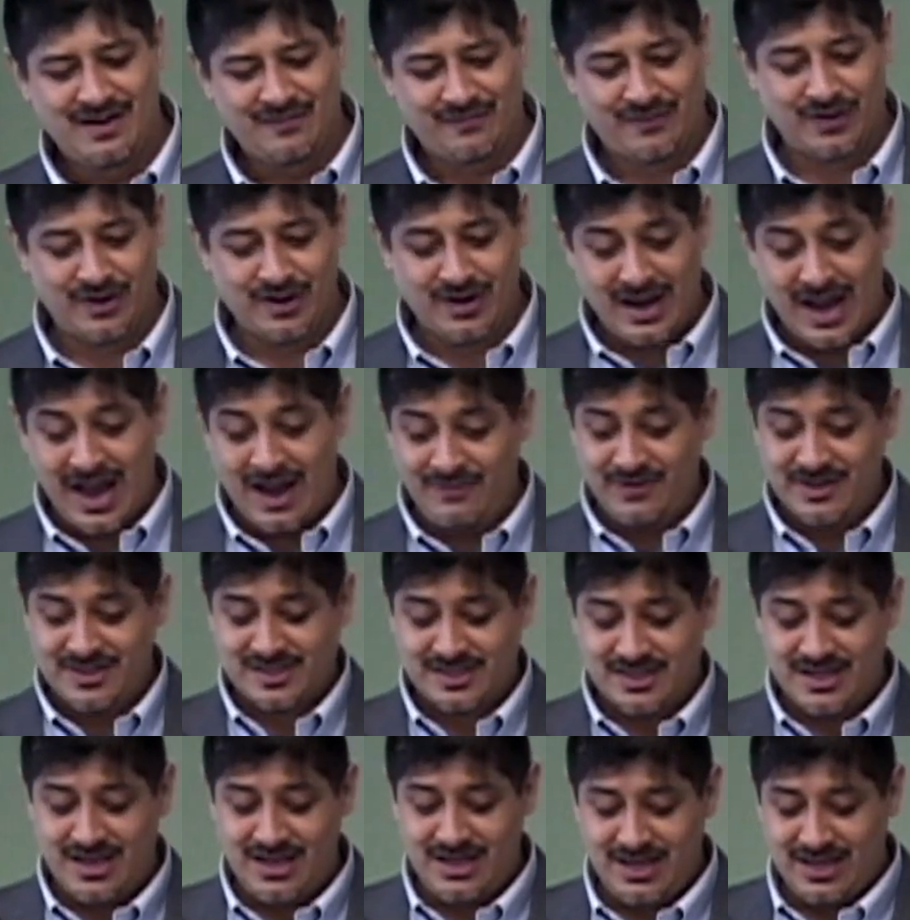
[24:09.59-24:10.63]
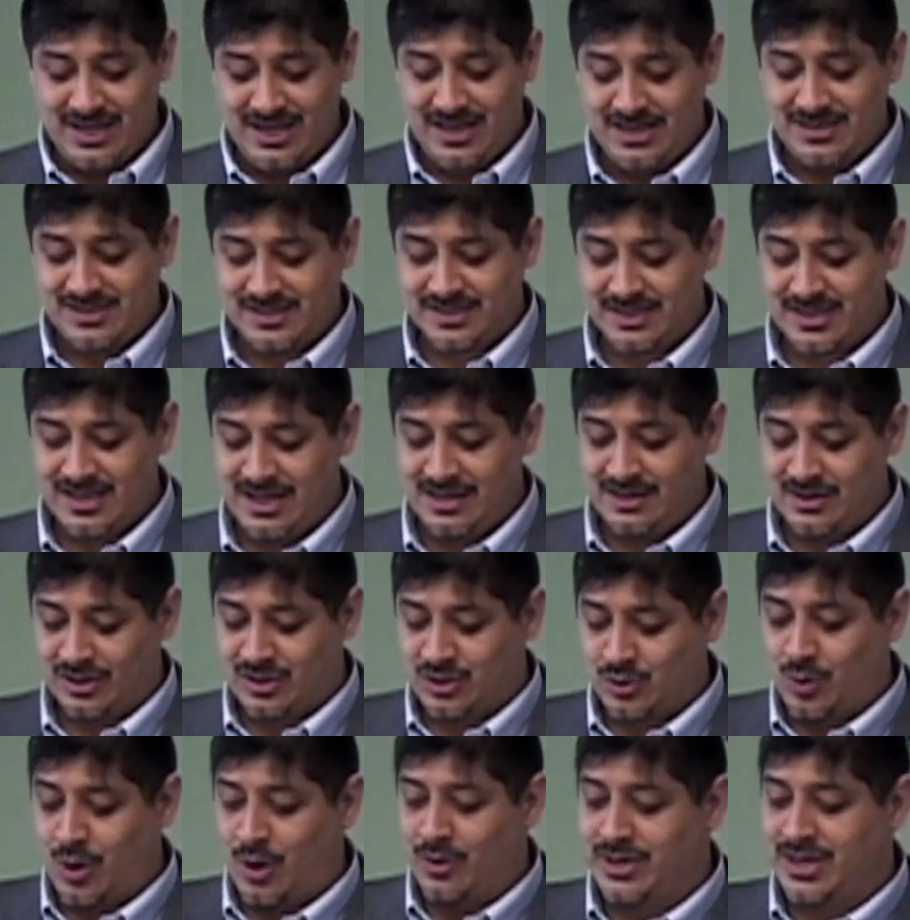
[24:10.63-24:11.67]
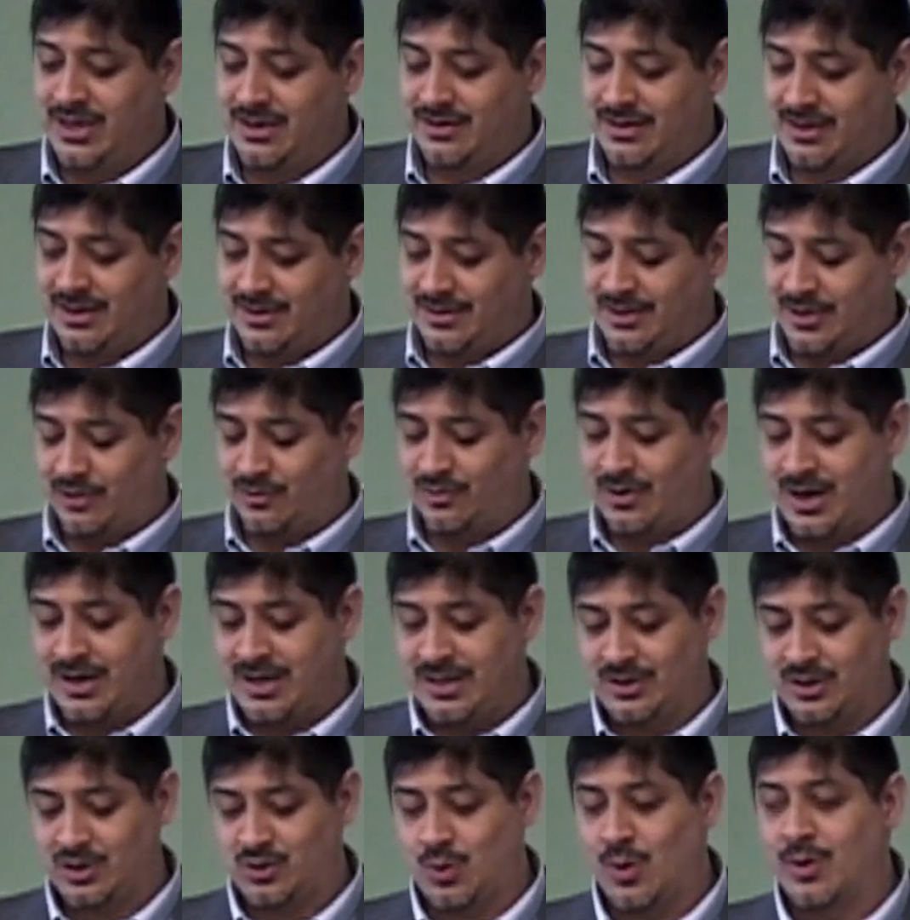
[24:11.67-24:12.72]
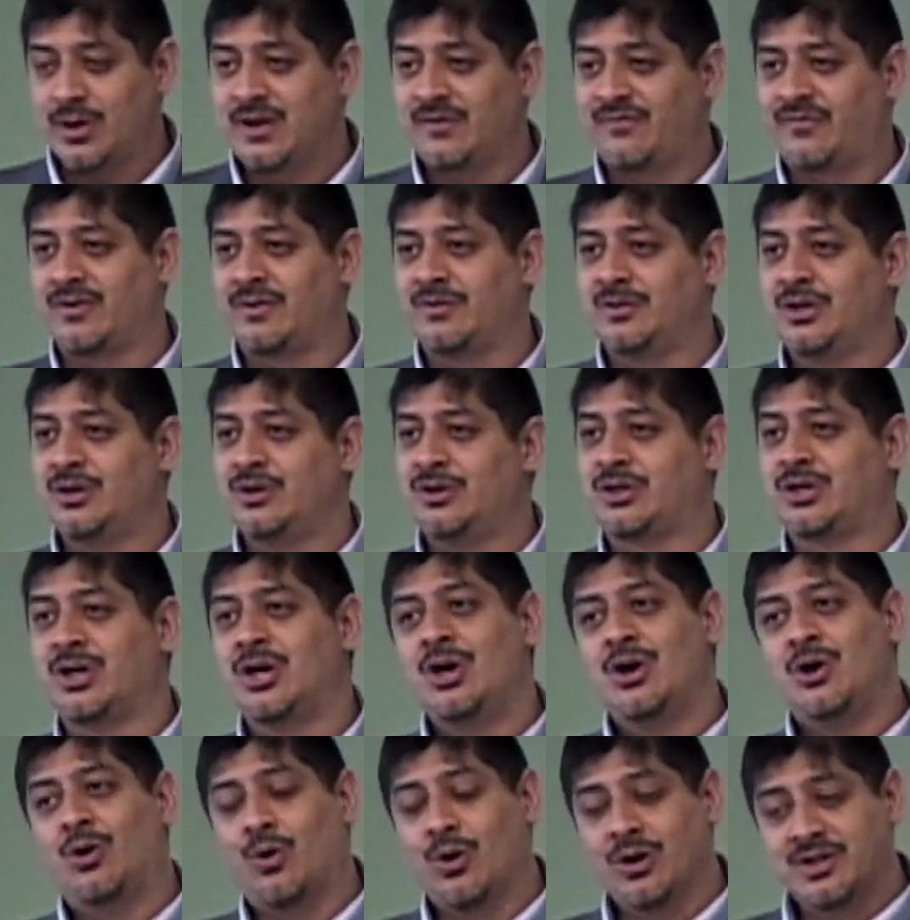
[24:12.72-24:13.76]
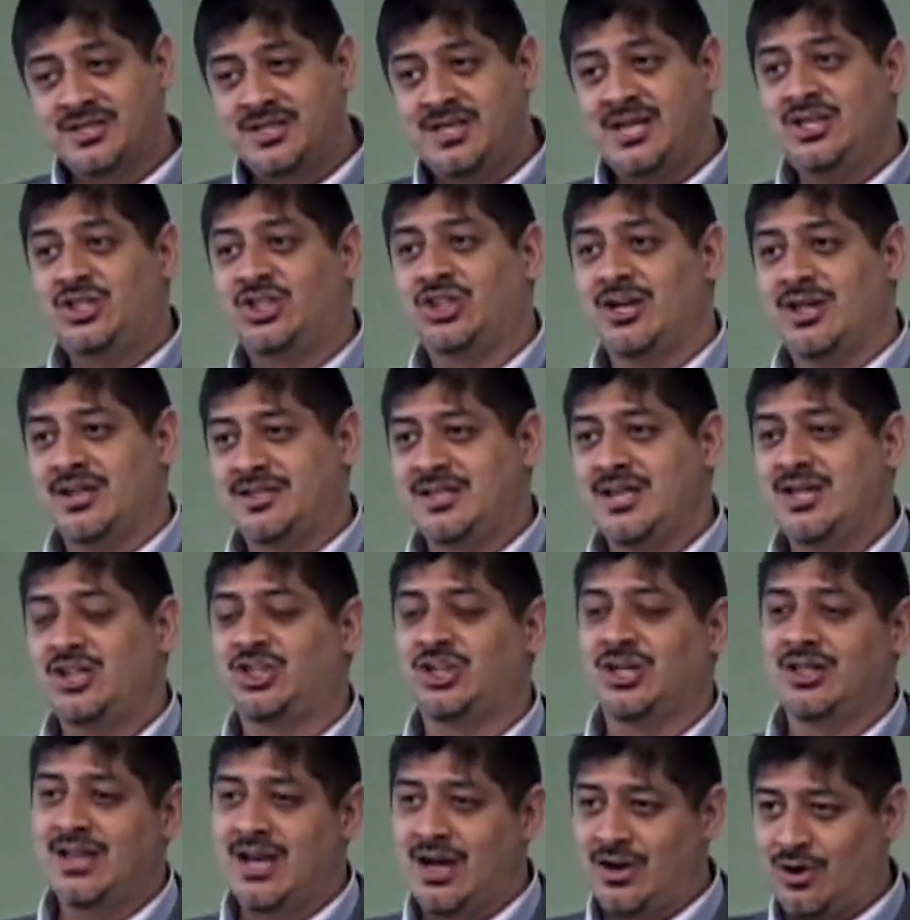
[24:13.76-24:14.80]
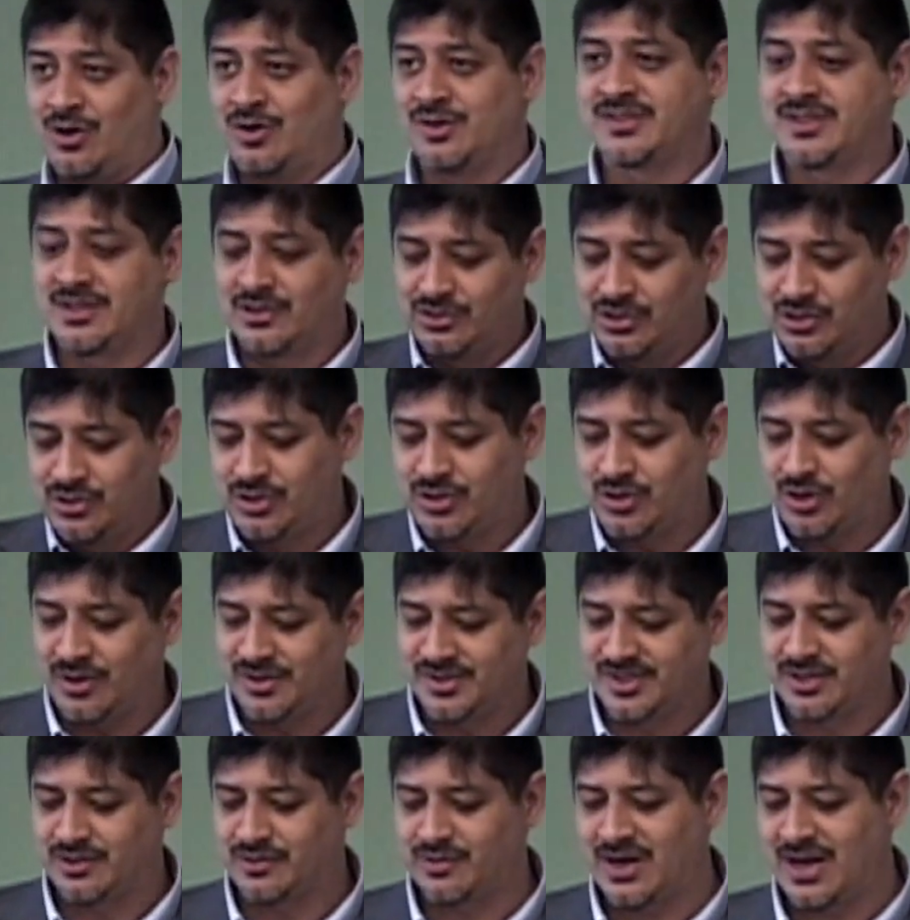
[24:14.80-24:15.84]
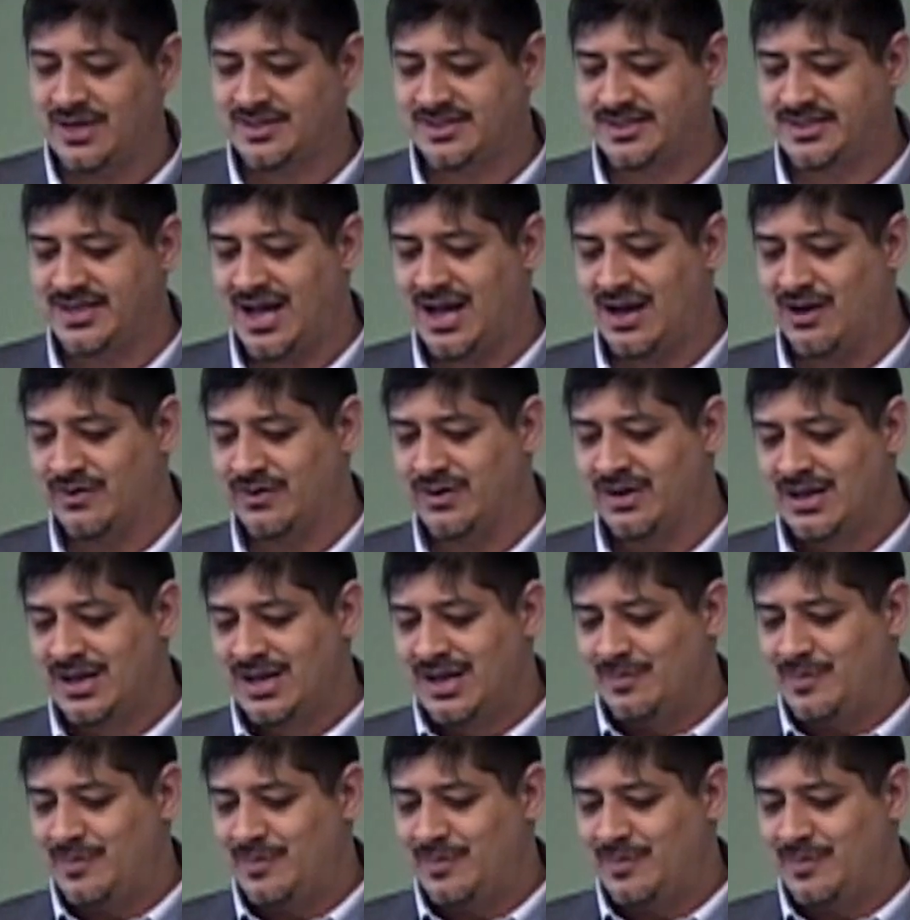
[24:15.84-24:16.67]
For obviously, he's either quoting, they're either quoting for Luke or teaching a teaching that also Luke also writes down.